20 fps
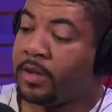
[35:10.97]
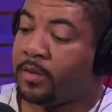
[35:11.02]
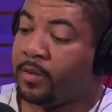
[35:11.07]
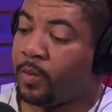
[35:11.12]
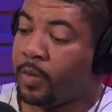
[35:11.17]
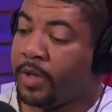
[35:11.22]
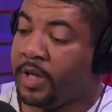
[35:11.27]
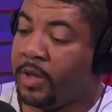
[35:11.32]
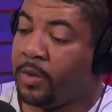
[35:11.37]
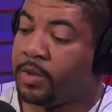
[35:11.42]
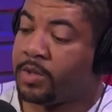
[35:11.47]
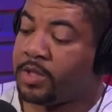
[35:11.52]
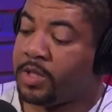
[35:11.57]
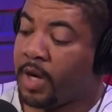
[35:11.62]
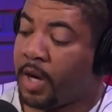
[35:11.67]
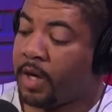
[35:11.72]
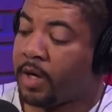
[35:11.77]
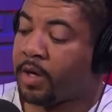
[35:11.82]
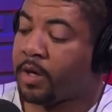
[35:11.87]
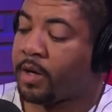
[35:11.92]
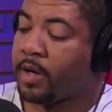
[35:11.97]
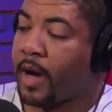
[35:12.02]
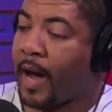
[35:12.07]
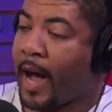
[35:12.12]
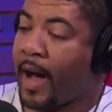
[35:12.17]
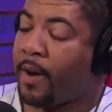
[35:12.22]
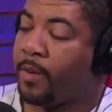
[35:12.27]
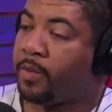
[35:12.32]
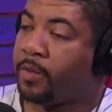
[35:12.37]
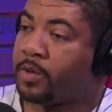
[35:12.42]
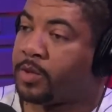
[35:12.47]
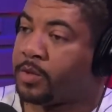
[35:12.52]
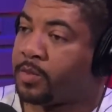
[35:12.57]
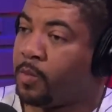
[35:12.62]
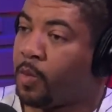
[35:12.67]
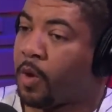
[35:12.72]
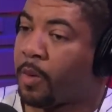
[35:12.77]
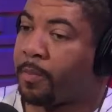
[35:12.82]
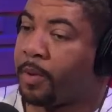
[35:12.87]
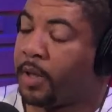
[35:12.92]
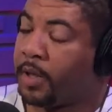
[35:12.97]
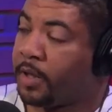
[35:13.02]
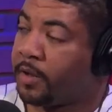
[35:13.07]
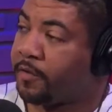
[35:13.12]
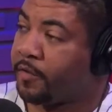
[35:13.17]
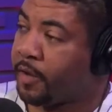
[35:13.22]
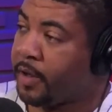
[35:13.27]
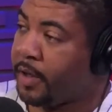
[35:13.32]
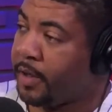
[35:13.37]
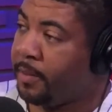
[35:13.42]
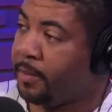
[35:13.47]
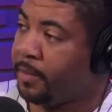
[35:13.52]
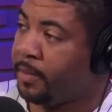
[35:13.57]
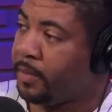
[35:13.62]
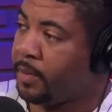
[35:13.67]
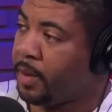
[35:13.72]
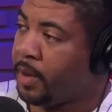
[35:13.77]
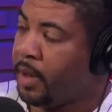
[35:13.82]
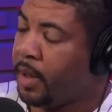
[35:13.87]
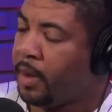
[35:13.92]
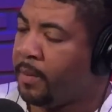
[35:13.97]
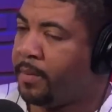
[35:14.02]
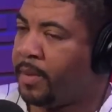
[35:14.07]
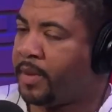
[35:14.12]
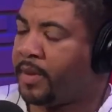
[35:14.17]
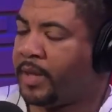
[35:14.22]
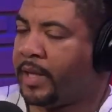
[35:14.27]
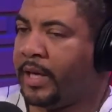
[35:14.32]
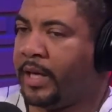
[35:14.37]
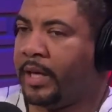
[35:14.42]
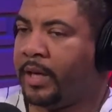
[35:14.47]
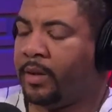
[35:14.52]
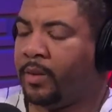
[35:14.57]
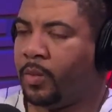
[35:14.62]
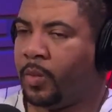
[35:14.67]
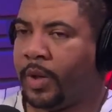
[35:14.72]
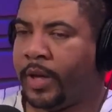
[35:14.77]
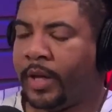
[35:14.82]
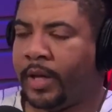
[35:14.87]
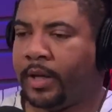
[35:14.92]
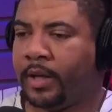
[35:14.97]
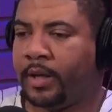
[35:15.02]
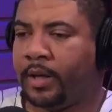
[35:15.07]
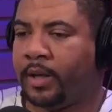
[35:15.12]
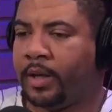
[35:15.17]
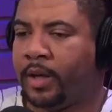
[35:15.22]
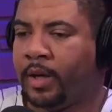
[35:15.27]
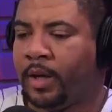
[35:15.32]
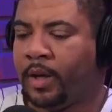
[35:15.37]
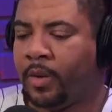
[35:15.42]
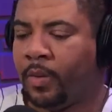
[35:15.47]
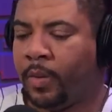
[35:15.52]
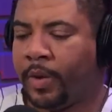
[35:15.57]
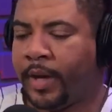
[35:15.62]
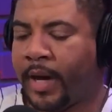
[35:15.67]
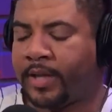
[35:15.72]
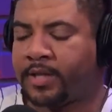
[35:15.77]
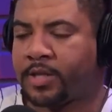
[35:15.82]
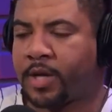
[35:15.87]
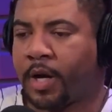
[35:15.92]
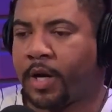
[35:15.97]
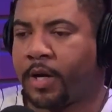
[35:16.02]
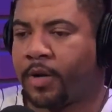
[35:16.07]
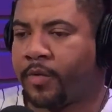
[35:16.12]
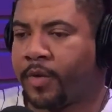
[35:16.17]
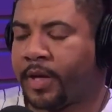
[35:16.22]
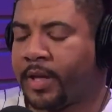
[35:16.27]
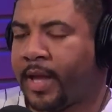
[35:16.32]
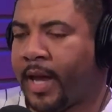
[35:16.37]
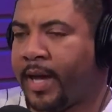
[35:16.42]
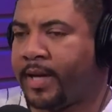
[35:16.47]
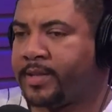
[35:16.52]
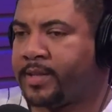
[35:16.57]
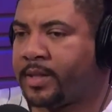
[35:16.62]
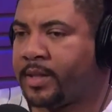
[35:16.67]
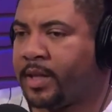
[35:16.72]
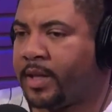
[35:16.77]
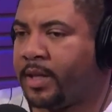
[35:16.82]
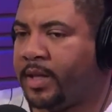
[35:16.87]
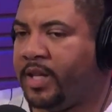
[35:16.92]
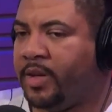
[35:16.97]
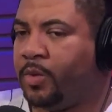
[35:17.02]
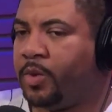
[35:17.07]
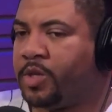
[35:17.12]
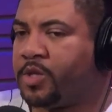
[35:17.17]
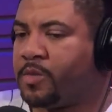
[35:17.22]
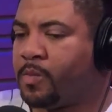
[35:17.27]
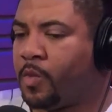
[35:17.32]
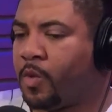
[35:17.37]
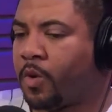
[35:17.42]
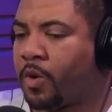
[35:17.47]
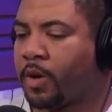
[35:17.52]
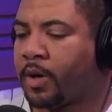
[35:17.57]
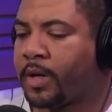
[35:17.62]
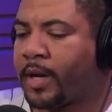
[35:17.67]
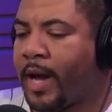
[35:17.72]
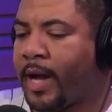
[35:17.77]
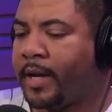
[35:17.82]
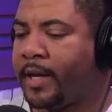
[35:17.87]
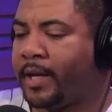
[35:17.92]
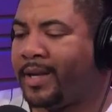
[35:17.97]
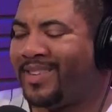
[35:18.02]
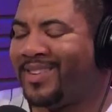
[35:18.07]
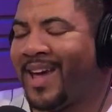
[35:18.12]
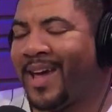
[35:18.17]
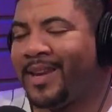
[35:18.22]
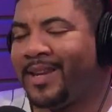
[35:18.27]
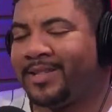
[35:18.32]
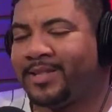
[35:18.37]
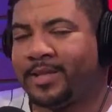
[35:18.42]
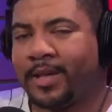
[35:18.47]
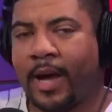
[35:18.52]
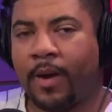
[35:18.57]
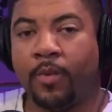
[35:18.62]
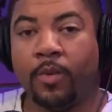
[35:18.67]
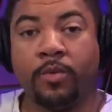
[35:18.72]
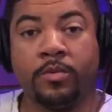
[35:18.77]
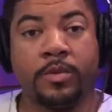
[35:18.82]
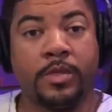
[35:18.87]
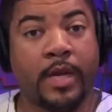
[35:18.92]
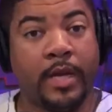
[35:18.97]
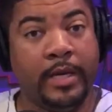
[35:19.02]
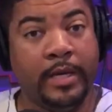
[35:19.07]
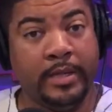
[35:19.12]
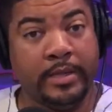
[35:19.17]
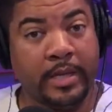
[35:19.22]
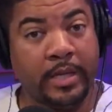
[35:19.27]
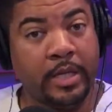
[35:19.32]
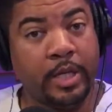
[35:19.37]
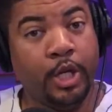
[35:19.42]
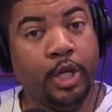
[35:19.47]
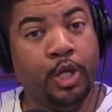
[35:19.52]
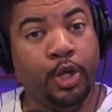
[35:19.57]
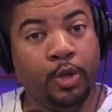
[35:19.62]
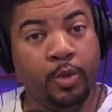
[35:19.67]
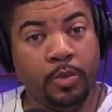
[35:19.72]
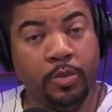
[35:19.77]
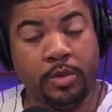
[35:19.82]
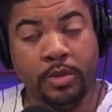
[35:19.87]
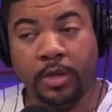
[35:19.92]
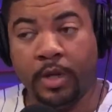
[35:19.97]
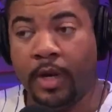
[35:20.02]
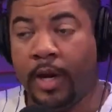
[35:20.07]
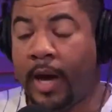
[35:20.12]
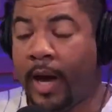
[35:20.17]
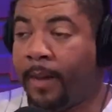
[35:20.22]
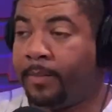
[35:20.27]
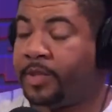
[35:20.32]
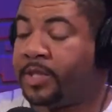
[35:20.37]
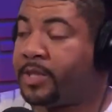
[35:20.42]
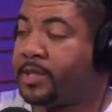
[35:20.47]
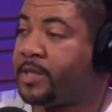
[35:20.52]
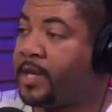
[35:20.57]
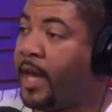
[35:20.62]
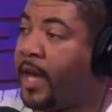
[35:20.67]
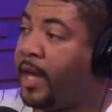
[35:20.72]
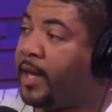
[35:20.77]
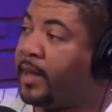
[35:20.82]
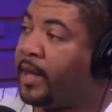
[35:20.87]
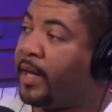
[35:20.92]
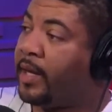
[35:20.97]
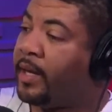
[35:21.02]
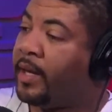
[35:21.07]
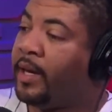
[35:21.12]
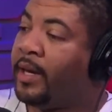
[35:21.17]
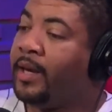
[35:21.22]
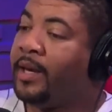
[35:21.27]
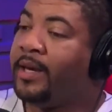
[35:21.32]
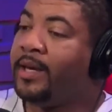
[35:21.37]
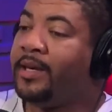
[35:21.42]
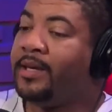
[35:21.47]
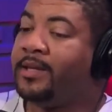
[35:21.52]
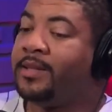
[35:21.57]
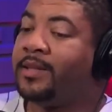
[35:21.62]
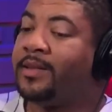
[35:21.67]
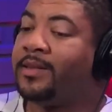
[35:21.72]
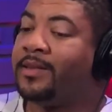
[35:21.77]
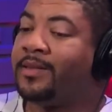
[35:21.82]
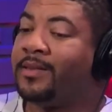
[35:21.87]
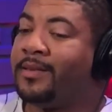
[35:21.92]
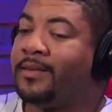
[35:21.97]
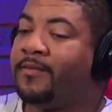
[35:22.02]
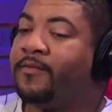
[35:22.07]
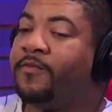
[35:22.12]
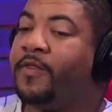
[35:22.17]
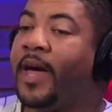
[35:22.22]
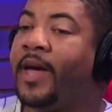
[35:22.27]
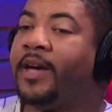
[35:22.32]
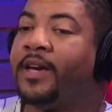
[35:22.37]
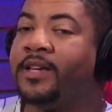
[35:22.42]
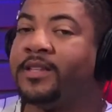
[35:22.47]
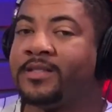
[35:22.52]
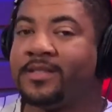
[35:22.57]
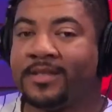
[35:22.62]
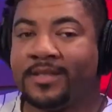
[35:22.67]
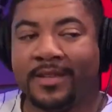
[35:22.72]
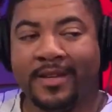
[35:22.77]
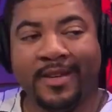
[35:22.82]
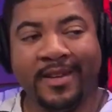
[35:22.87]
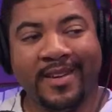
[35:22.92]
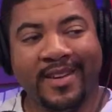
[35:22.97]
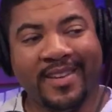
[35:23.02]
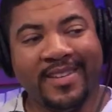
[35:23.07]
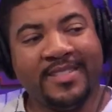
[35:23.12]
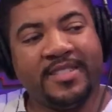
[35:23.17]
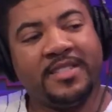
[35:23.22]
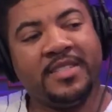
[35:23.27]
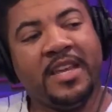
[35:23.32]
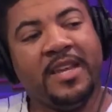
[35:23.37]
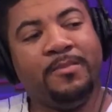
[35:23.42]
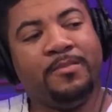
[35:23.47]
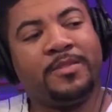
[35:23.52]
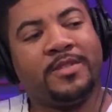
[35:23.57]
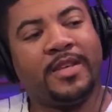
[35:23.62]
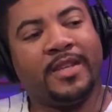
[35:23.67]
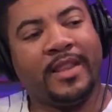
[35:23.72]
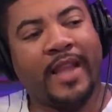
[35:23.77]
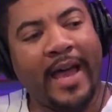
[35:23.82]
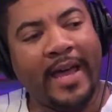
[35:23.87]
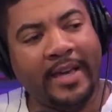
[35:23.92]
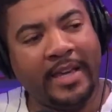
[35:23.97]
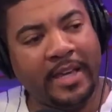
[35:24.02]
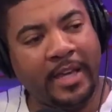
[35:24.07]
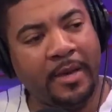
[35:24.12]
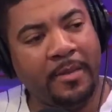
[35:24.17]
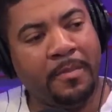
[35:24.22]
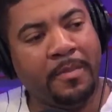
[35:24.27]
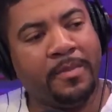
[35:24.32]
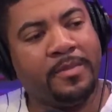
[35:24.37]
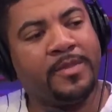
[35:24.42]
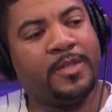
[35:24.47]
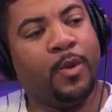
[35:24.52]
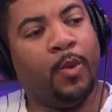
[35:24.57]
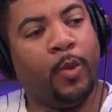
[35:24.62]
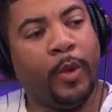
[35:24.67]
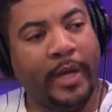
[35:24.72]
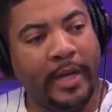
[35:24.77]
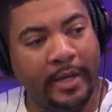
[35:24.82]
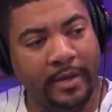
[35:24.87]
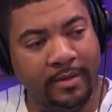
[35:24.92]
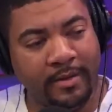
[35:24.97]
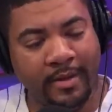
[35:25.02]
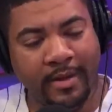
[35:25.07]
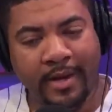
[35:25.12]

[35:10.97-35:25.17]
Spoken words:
when he was younger, I was more pulling for him. But then when I started realizing that he was more kind of, not necessarily, I won't say he's in cahoots. I'm just saying that Vegas seems to like him to win.